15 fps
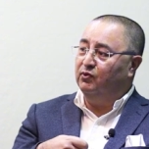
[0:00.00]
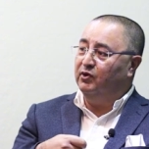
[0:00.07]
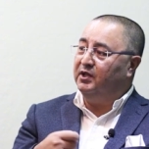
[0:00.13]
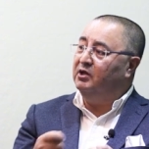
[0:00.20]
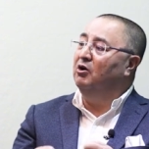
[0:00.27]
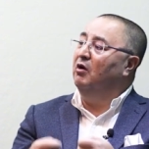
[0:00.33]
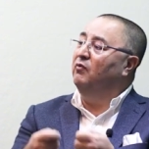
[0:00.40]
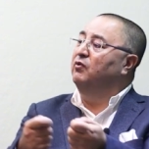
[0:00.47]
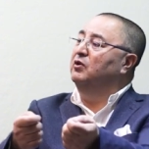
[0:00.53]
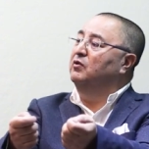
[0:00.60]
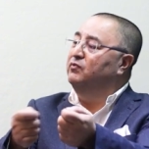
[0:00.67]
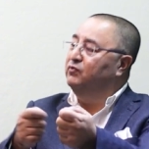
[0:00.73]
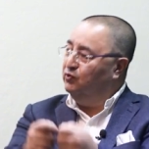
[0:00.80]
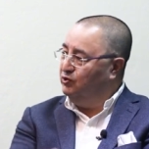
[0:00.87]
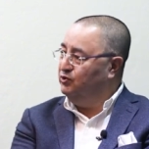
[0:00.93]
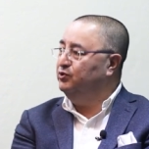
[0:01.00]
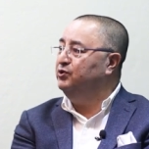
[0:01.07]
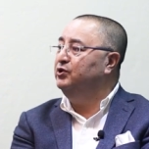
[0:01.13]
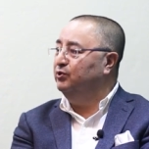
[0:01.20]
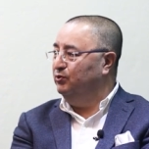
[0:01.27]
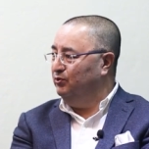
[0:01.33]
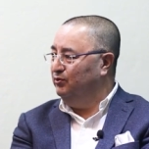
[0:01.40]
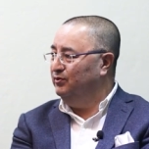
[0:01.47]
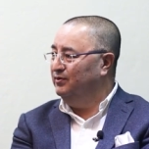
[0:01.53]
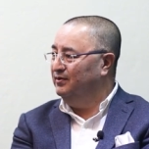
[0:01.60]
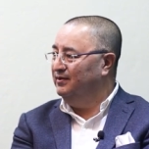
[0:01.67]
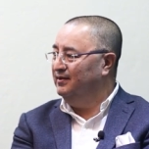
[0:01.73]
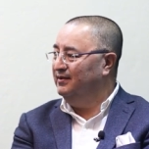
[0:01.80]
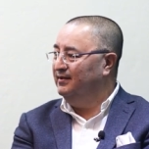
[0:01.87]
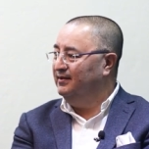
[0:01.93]
food he offer a food to you
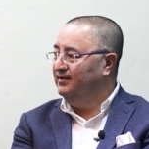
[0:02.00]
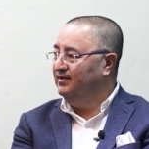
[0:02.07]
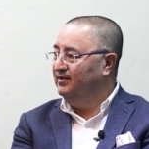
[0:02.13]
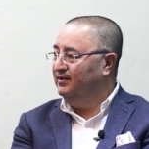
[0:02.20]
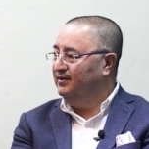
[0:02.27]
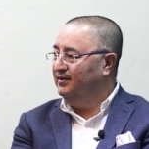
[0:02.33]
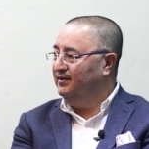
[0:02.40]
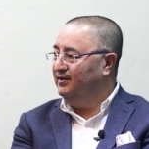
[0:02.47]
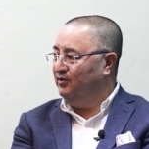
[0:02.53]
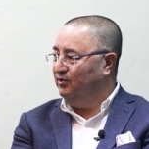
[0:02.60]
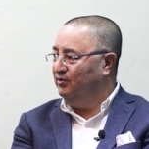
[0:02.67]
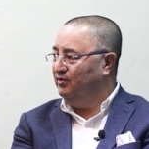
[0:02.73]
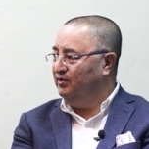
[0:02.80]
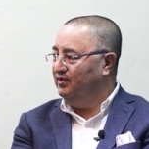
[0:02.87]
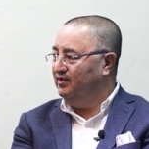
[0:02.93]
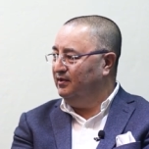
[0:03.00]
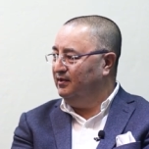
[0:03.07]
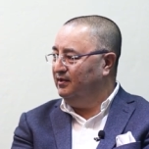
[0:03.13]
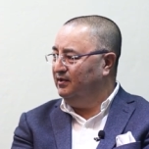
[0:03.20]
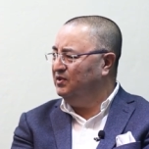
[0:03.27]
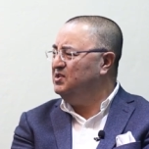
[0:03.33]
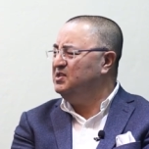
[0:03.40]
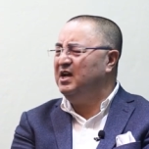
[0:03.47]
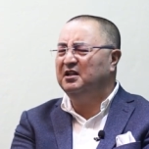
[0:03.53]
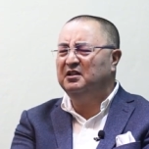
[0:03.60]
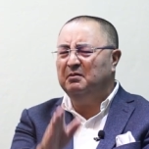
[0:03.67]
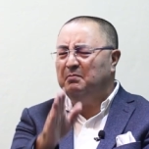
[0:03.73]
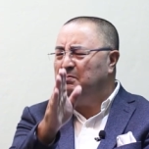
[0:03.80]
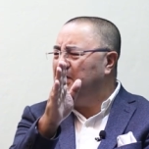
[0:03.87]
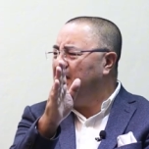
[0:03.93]
you know these are
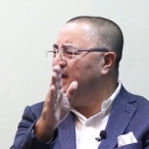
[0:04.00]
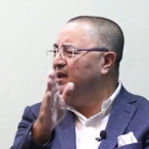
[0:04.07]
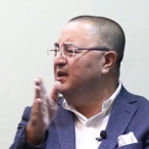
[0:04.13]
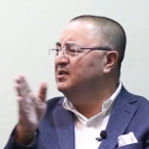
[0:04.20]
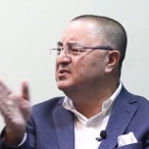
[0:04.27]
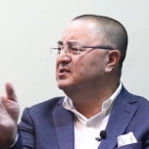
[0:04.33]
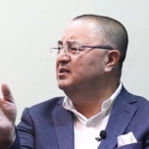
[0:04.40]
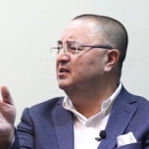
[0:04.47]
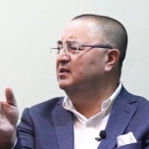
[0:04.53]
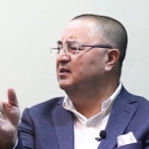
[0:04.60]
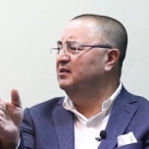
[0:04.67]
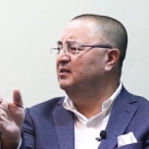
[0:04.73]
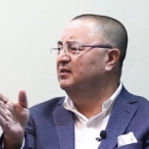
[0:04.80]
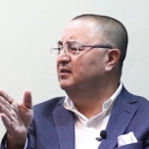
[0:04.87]
the basic